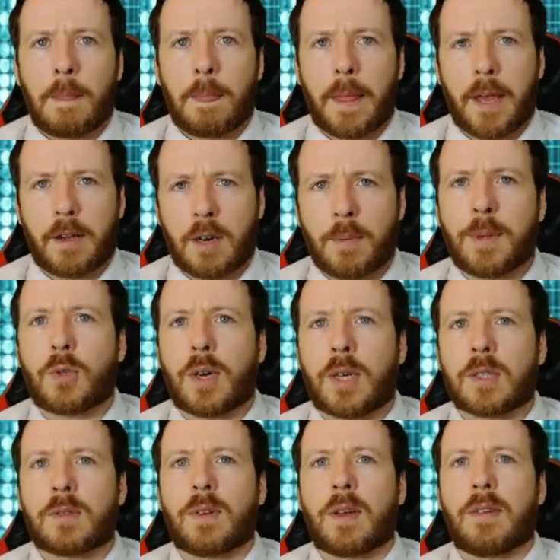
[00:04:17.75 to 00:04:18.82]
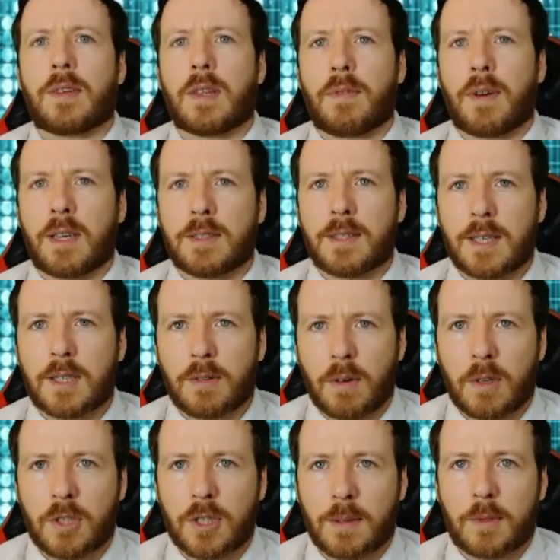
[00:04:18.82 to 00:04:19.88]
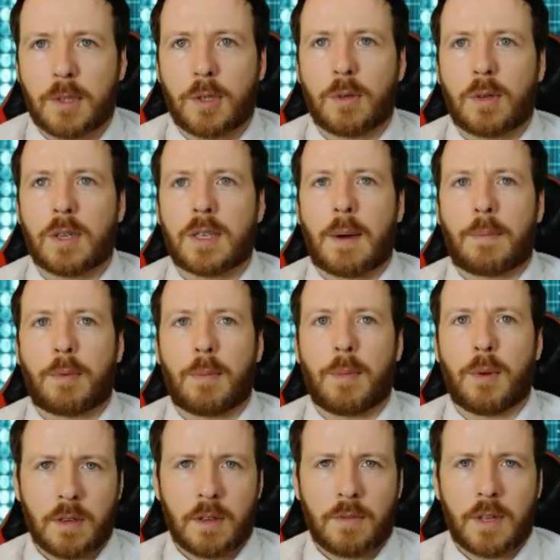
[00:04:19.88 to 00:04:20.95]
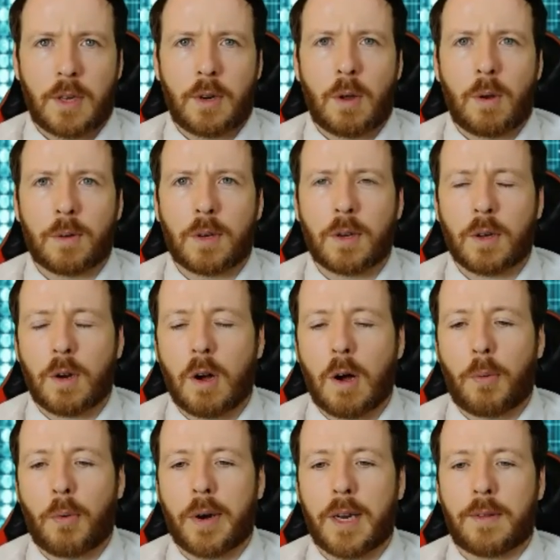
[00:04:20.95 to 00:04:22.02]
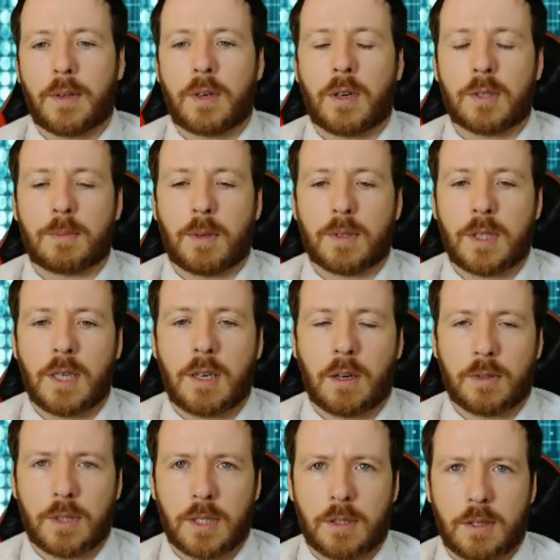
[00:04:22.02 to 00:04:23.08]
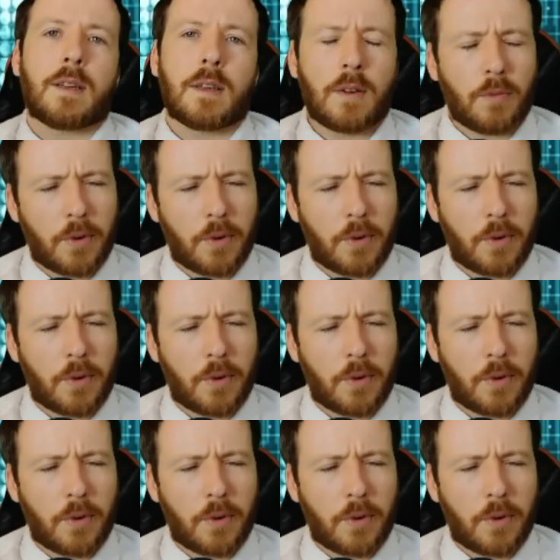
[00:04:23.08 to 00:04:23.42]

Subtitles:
They're going to be transferring their validator ownership to Kadabra Moon. They're no longer going to operate in the Cosmos ecosystem.